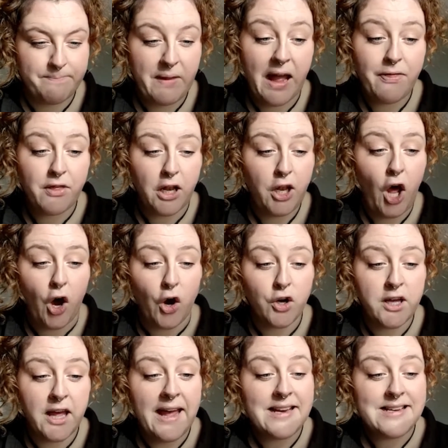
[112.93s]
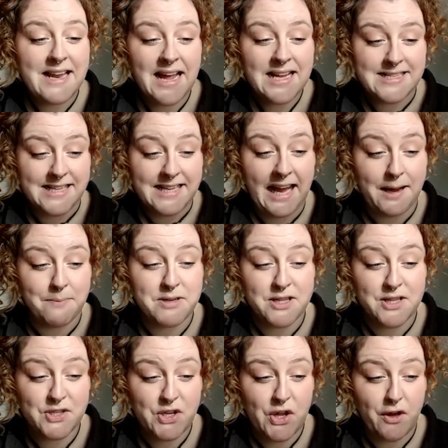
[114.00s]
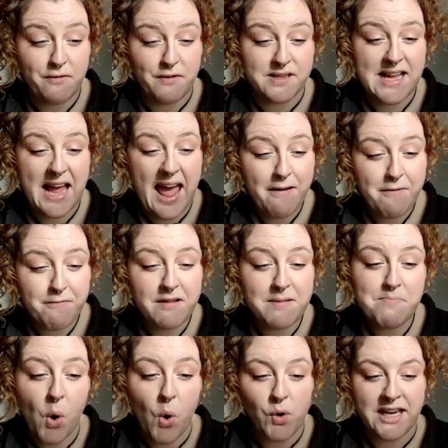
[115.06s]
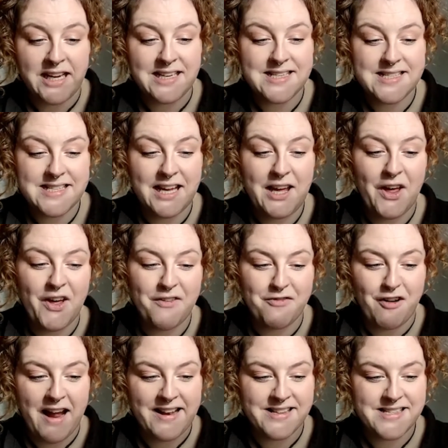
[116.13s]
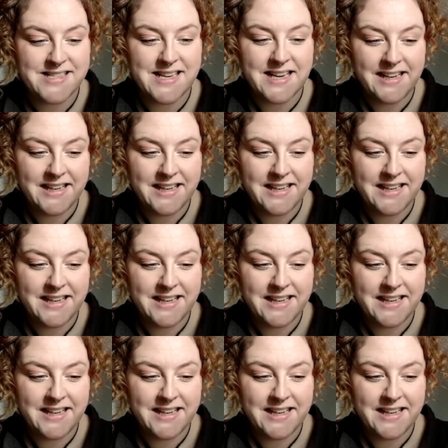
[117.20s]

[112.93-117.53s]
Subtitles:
At the loch, Nessie came to the surface every morning to see her friends.